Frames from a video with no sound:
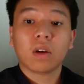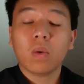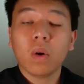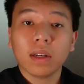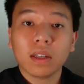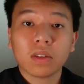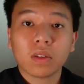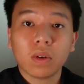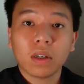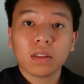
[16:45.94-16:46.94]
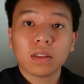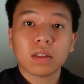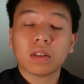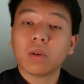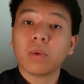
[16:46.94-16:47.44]
the quality scores,
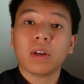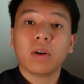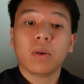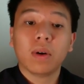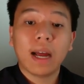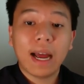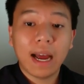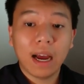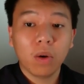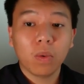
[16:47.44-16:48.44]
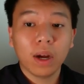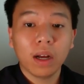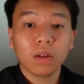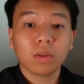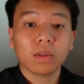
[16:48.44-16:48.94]
so we know how
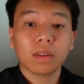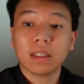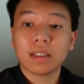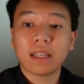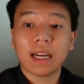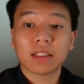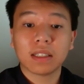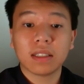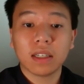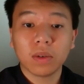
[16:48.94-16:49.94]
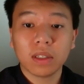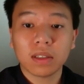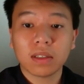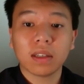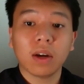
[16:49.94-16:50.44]
well this is actually
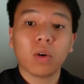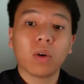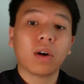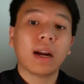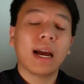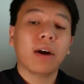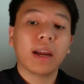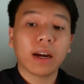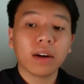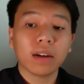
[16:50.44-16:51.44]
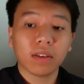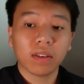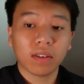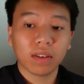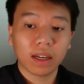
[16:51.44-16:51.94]
sequenced or how erroneous
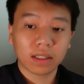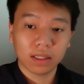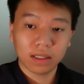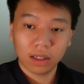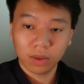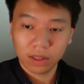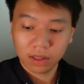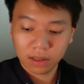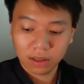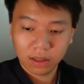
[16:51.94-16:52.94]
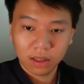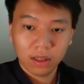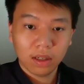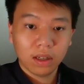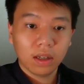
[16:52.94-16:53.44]
this is actually sequenced.
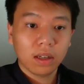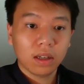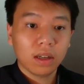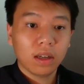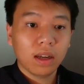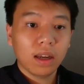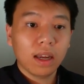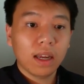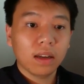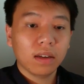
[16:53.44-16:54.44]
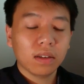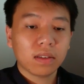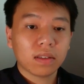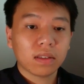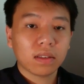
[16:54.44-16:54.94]
And
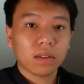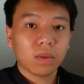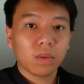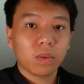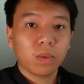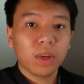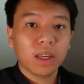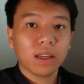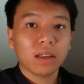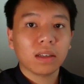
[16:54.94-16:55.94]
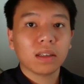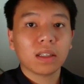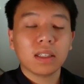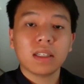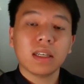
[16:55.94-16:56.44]
we can
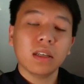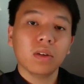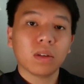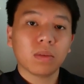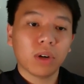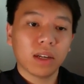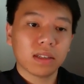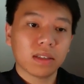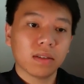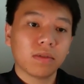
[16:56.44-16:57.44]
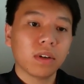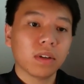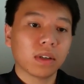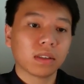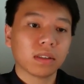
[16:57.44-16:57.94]
continue to process it
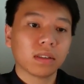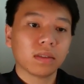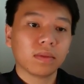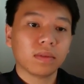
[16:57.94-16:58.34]
further.